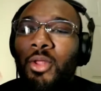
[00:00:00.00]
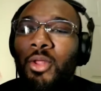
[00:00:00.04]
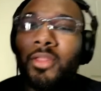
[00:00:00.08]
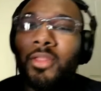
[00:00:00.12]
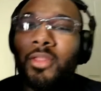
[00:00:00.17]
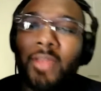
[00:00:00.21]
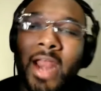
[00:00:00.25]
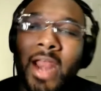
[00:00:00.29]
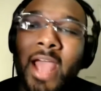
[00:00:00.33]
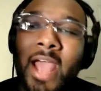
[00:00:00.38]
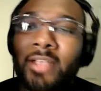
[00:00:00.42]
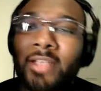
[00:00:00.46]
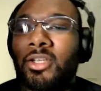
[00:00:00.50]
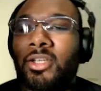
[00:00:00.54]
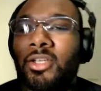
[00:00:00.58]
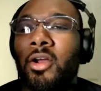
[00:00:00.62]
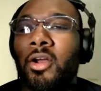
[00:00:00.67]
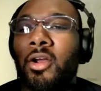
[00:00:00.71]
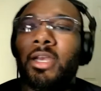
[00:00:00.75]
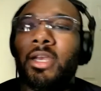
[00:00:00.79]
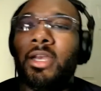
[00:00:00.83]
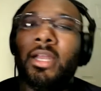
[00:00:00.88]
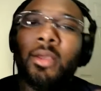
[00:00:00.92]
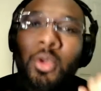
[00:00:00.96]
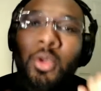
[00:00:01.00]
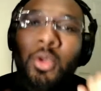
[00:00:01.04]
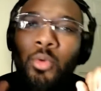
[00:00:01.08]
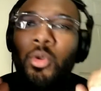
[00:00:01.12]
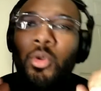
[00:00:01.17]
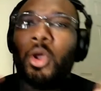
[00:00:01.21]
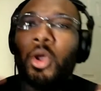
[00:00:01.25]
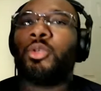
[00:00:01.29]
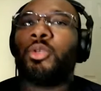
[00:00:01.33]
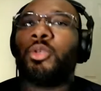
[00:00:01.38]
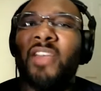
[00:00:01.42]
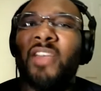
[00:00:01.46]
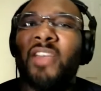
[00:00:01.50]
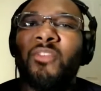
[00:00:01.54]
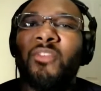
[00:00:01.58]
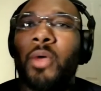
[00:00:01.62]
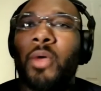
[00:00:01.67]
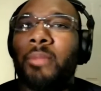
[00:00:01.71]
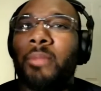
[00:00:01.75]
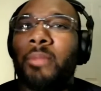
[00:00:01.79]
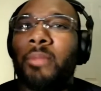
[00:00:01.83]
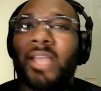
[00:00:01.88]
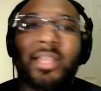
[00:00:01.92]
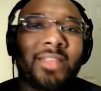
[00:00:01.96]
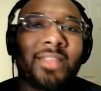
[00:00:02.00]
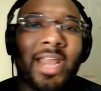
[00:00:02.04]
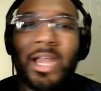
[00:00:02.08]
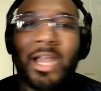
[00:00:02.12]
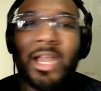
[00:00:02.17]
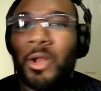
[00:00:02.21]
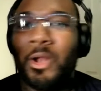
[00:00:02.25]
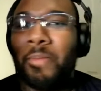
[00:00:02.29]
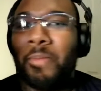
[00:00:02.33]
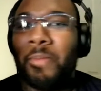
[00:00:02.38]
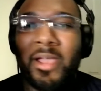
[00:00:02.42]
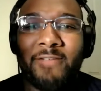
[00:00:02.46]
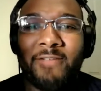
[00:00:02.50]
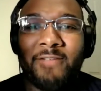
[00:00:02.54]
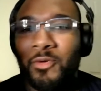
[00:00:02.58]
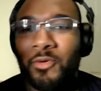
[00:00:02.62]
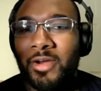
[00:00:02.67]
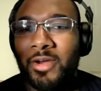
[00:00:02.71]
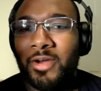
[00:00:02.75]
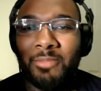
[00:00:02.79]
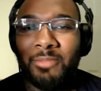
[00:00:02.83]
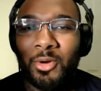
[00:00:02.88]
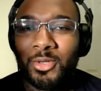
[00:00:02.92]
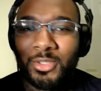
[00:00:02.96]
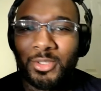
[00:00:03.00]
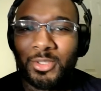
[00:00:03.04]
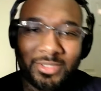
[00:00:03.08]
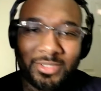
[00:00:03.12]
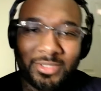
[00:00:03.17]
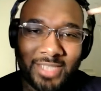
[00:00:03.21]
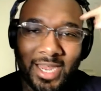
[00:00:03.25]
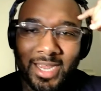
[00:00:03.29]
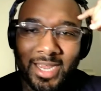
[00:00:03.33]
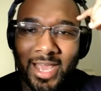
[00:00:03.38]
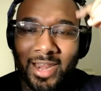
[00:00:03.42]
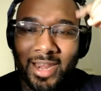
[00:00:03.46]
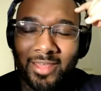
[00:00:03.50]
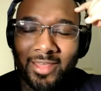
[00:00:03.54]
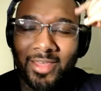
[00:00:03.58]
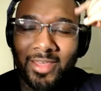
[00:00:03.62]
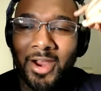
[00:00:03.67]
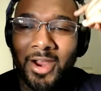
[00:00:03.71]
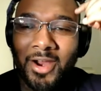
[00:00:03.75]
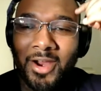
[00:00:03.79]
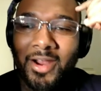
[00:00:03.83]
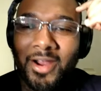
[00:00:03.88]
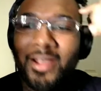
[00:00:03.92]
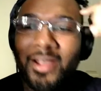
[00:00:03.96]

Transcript: that I started. We also have a website that I don't pay for anymore, so it's not kind of there.